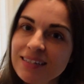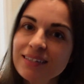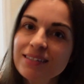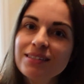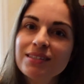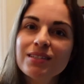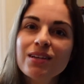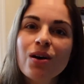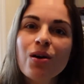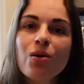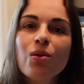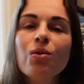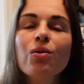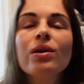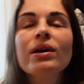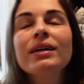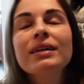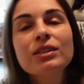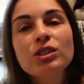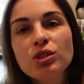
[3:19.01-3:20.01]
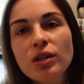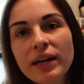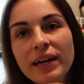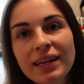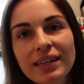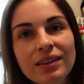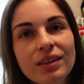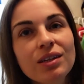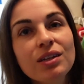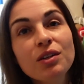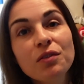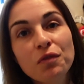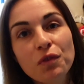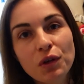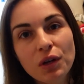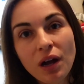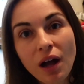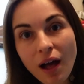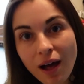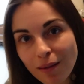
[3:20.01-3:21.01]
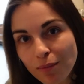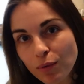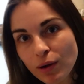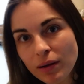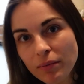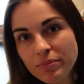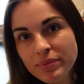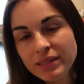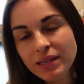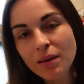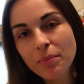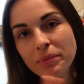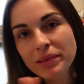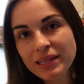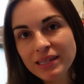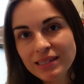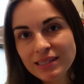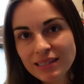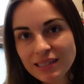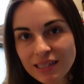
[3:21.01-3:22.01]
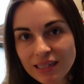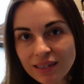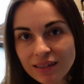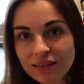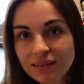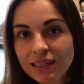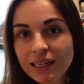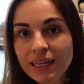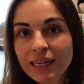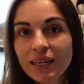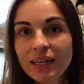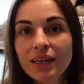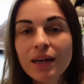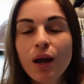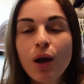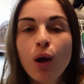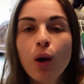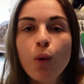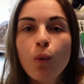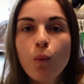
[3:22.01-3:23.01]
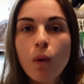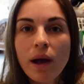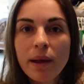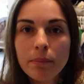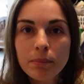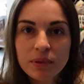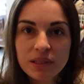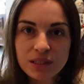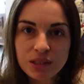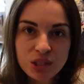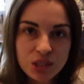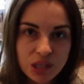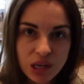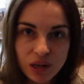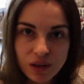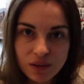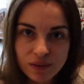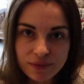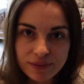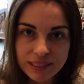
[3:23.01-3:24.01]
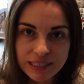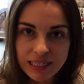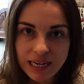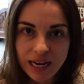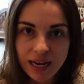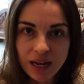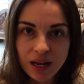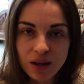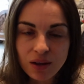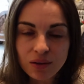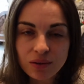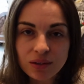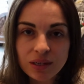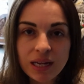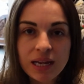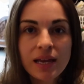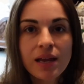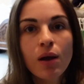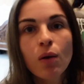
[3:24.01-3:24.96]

So try and look for cobwebs up in the ceiling, wipe the shelves down,